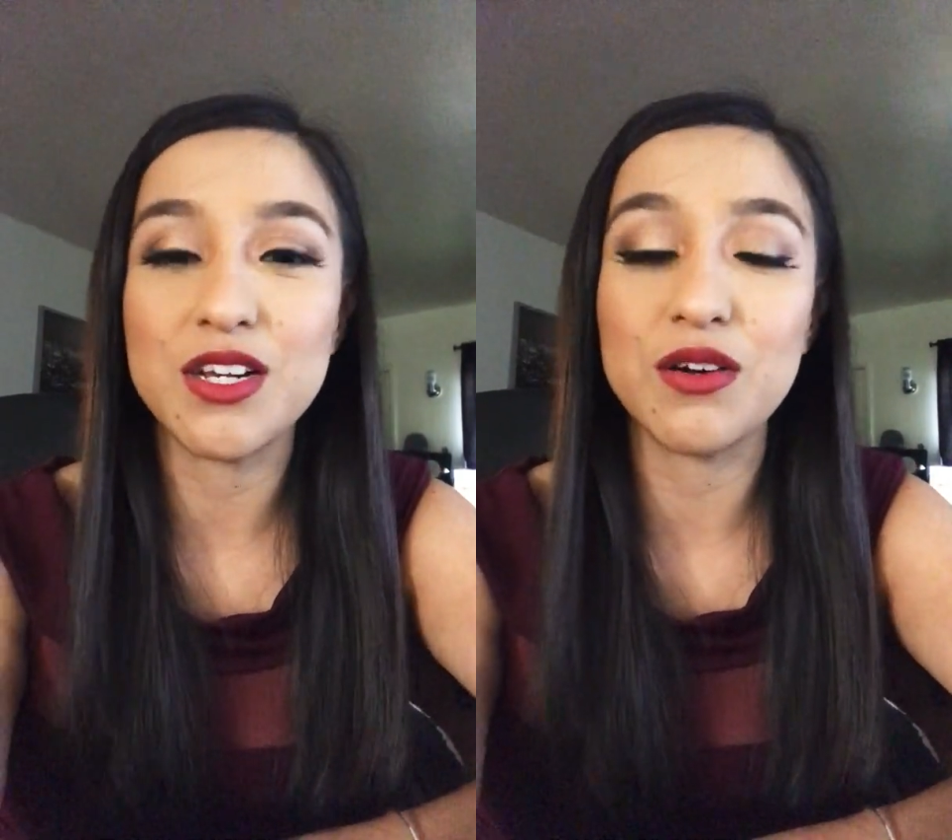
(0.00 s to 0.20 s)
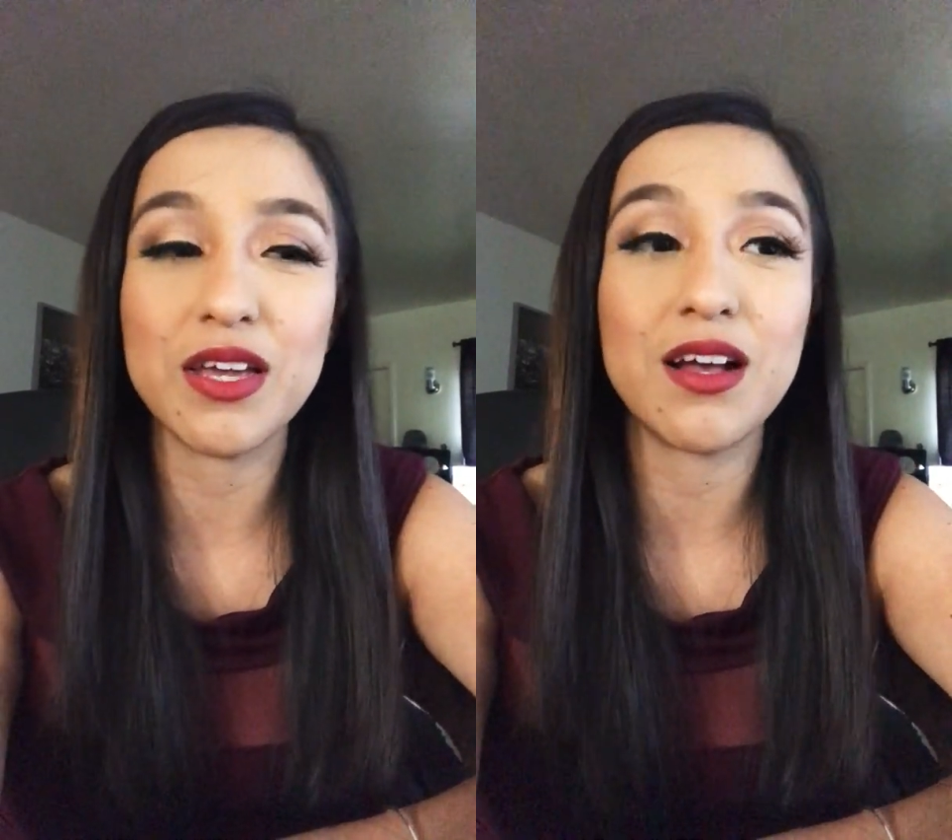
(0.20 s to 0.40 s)

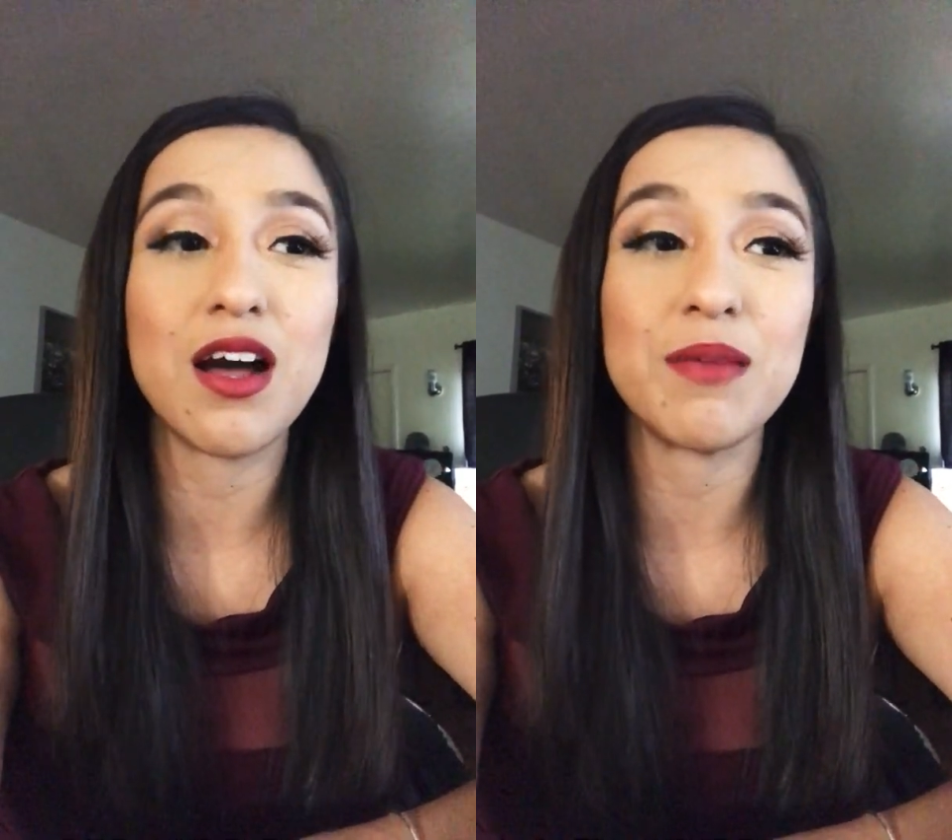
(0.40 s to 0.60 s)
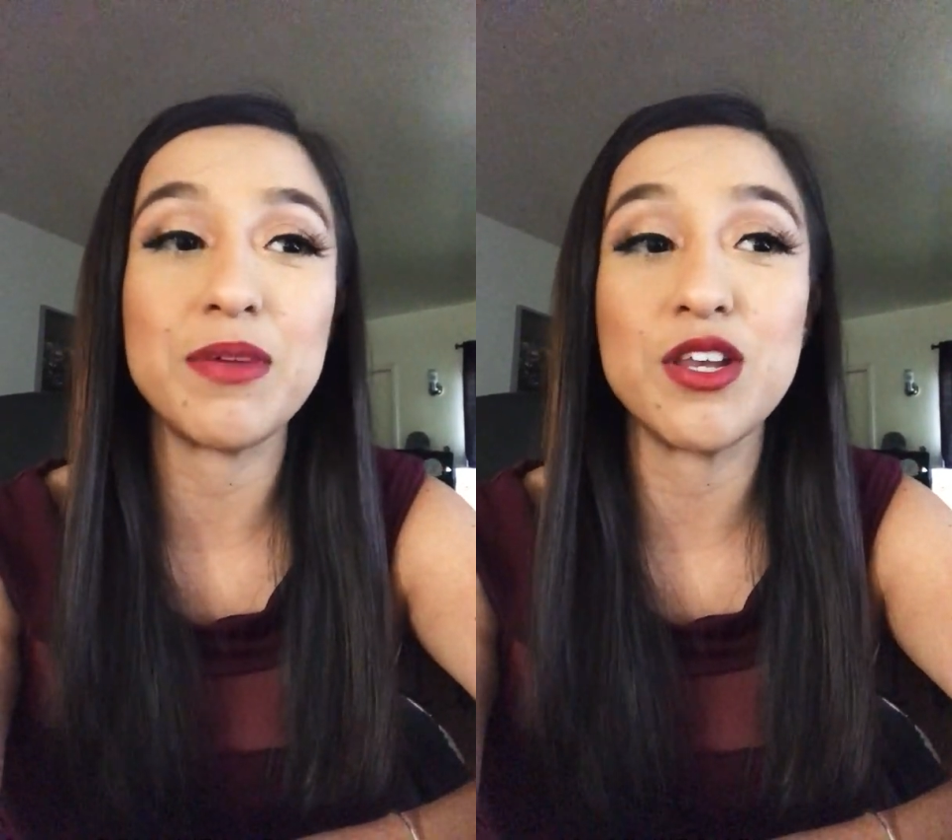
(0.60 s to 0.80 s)
Don't get
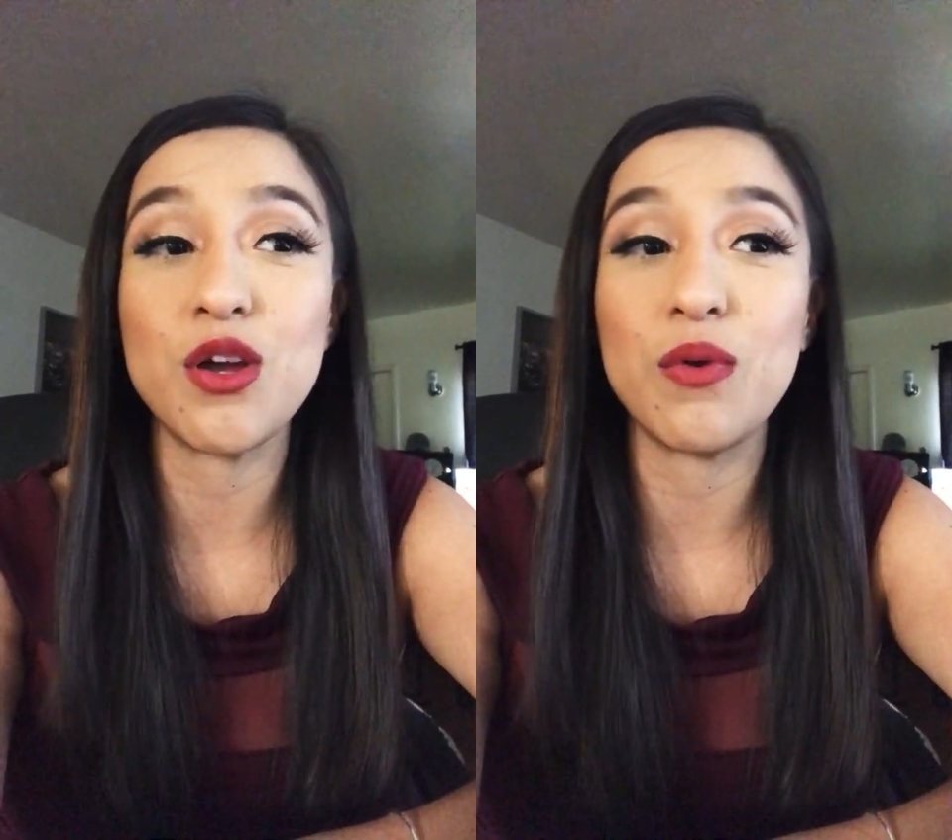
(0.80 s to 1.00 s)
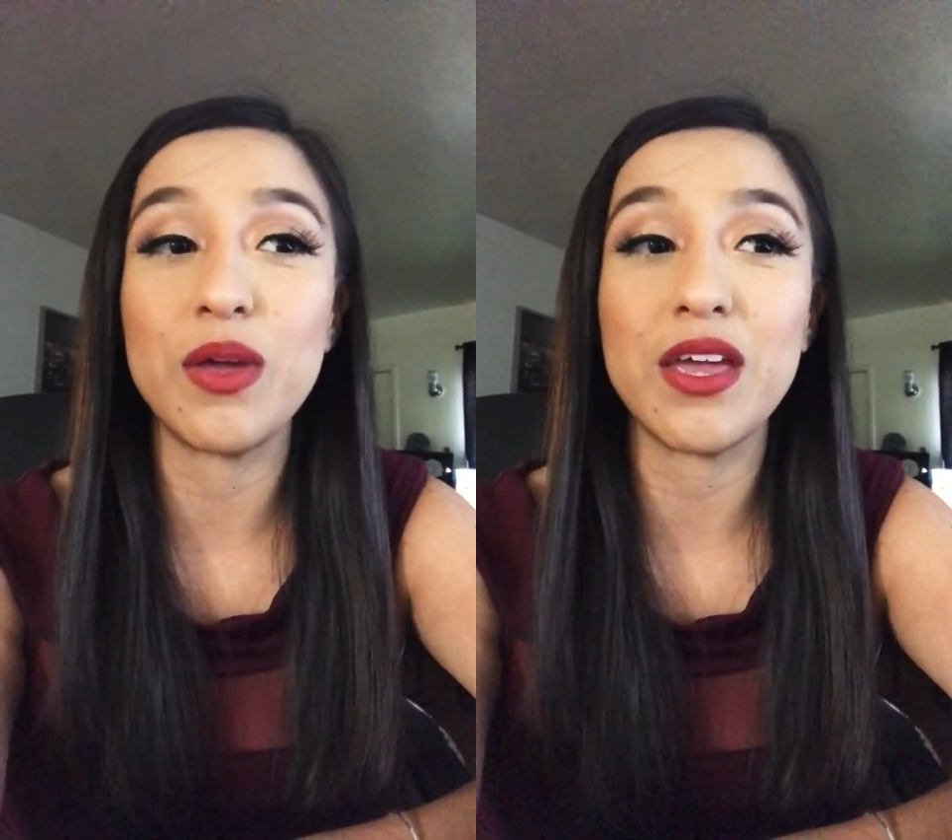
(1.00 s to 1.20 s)
caught up in
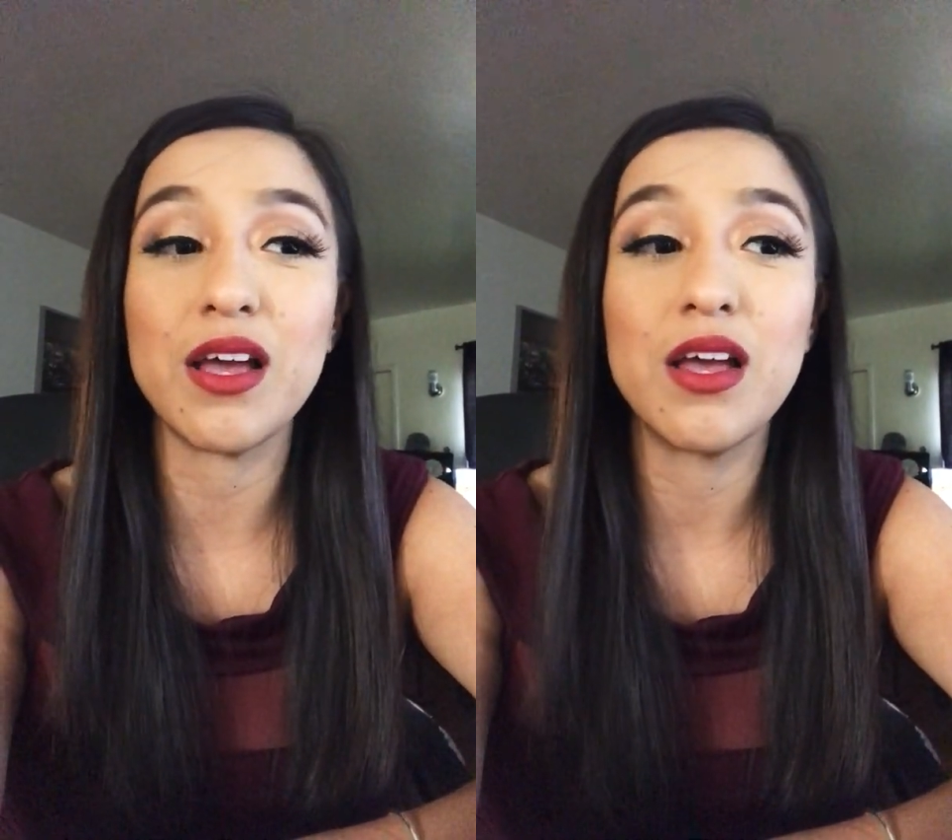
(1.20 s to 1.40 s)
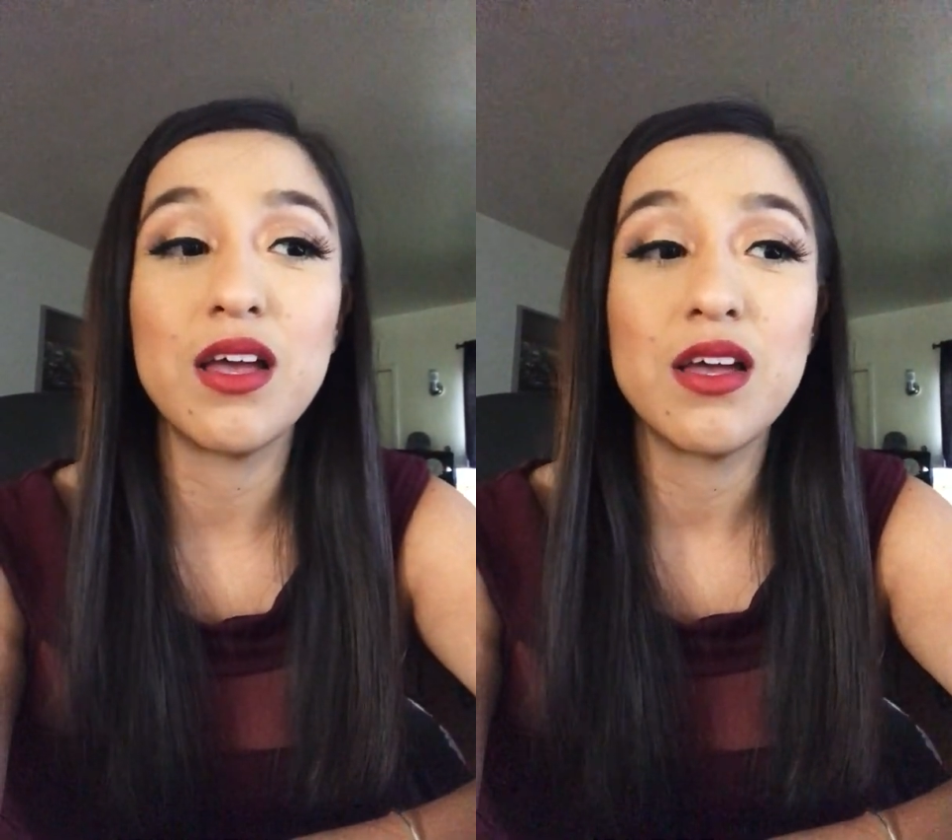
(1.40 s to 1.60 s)
knowing,